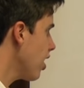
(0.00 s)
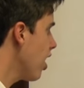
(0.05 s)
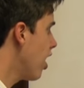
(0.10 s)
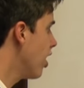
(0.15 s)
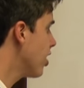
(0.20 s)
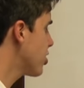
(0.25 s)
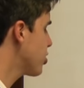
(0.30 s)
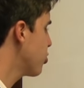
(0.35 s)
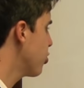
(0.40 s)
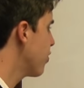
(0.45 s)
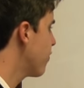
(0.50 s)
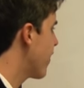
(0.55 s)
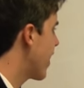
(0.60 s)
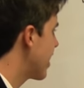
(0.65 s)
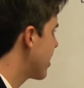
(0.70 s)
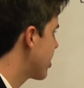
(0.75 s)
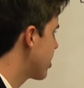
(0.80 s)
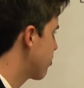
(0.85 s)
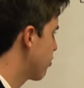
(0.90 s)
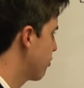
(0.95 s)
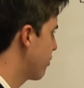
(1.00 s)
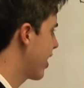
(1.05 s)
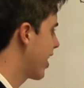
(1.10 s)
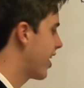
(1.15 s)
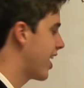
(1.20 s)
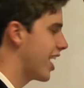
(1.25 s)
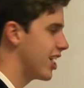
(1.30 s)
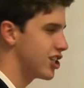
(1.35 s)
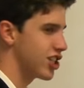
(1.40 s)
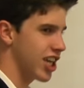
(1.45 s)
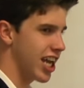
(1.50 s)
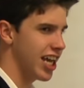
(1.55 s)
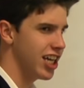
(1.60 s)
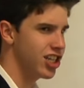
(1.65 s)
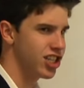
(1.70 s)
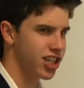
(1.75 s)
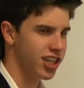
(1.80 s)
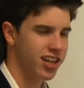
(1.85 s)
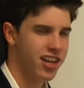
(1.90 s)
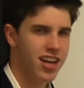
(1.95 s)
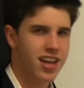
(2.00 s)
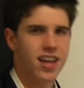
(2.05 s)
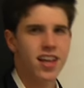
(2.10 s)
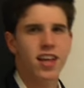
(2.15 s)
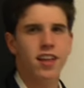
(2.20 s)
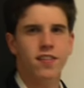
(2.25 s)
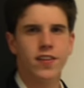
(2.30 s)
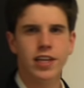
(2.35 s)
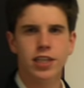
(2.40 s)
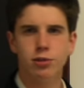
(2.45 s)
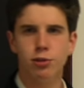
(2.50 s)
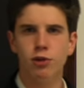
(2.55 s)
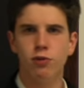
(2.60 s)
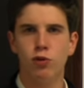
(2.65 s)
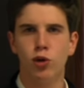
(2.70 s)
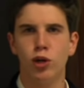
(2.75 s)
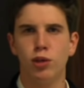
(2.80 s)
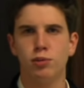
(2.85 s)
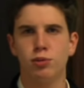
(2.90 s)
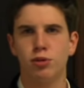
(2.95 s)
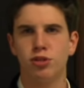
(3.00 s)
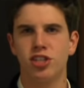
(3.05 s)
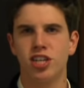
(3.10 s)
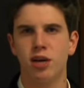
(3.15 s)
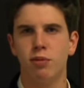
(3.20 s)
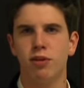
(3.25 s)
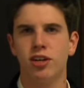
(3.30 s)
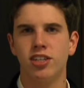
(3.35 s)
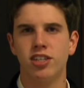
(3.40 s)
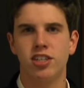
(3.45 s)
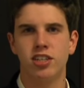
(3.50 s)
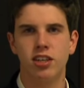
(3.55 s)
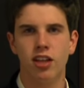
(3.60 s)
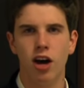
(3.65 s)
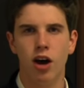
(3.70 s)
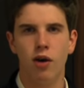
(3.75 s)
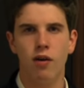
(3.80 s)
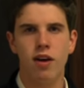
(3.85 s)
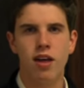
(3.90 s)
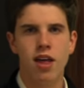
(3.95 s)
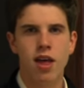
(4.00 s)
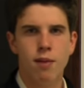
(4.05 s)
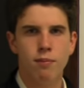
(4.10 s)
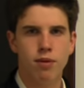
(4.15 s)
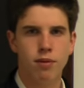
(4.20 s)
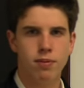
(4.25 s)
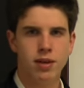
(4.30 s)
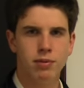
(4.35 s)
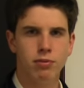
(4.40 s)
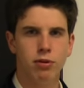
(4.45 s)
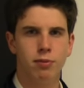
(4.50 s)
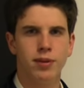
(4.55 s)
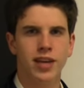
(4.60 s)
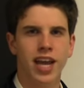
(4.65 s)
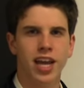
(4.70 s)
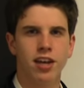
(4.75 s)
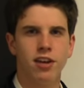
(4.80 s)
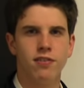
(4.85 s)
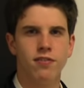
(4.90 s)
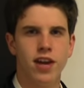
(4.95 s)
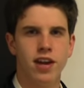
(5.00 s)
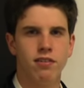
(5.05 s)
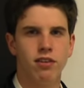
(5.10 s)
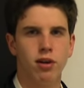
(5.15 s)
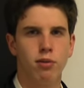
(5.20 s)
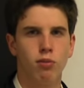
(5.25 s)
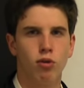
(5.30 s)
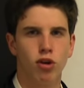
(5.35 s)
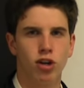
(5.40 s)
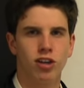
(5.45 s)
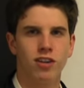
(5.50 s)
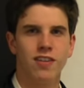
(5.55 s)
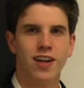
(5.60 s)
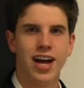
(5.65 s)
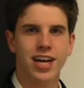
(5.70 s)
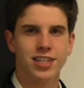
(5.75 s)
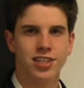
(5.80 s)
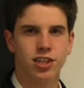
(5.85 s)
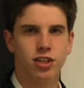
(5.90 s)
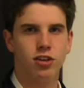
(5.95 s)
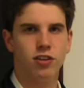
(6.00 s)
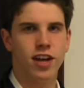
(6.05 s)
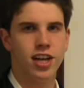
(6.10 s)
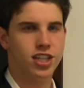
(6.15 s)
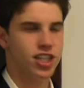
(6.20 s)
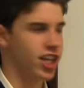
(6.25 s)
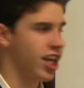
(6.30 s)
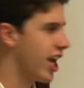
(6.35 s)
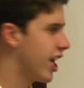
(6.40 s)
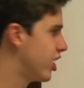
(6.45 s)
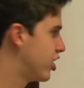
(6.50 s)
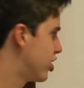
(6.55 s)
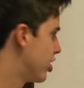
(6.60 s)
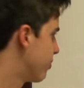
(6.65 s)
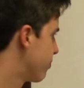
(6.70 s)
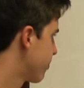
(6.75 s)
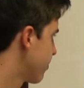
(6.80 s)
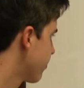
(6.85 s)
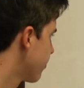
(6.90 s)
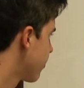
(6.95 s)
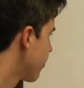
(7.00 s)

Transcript: Also, advances were made in education. These reforms were somewhat slow, but people began to favor a more classical education.